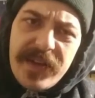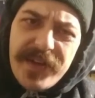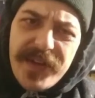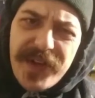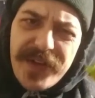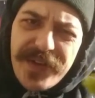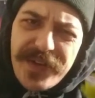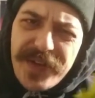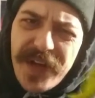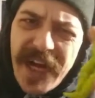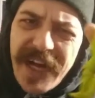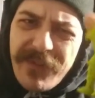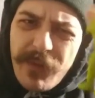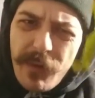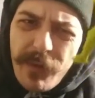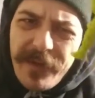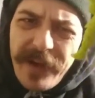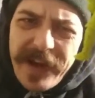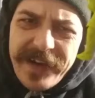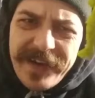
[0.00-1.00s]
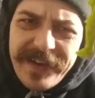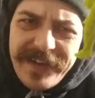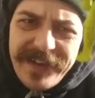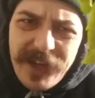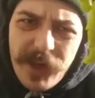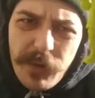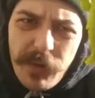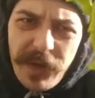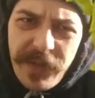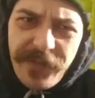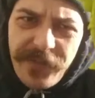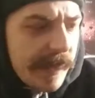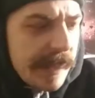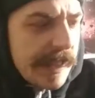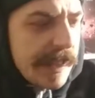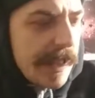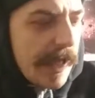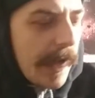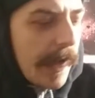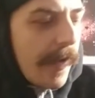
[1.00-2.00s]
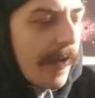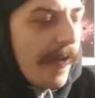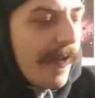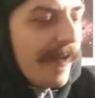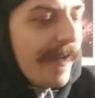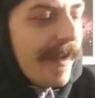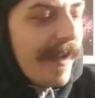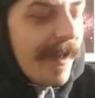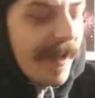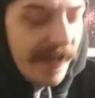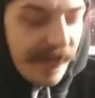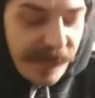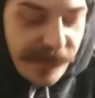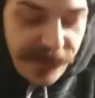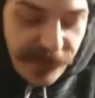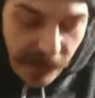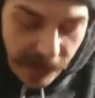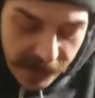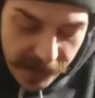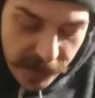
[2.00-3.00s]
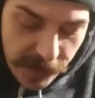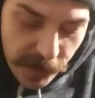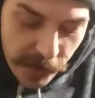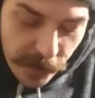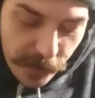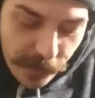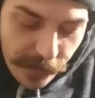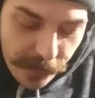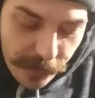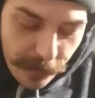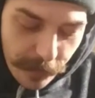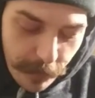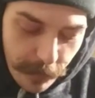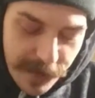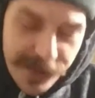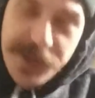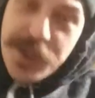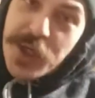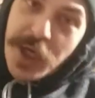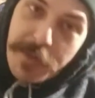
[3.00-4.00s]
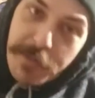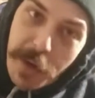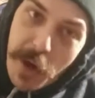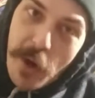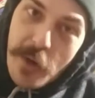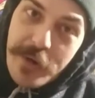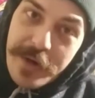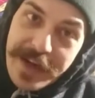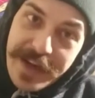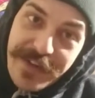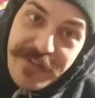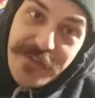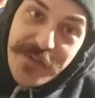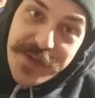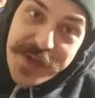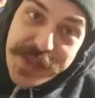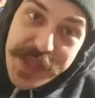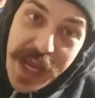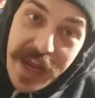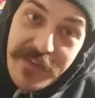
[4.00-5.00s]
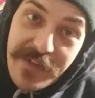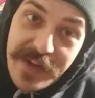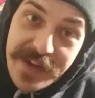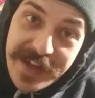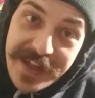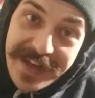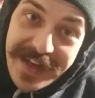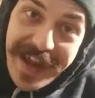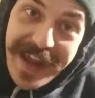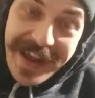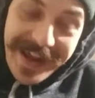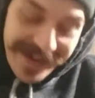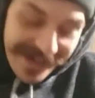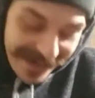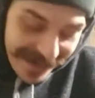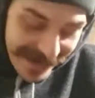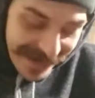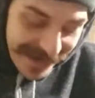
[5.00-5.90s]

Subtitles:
This is kind of what we've had to deal with. So, thank you, 1.Trick.Pony, for saving the day.